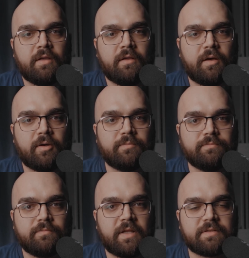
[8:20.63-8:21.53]

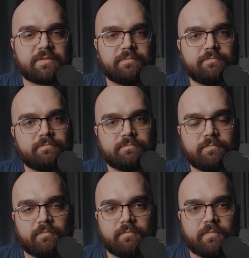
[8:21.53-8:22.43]
That's
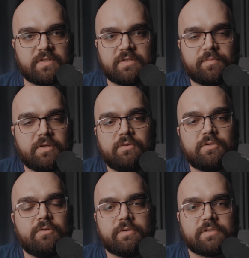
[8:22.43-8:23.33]
something you
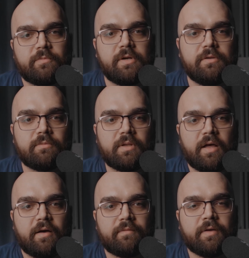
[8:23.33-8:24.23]
do with someone you
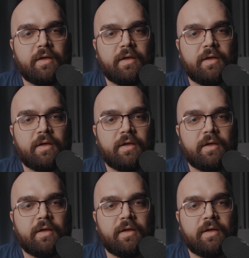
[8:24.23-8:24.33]
love.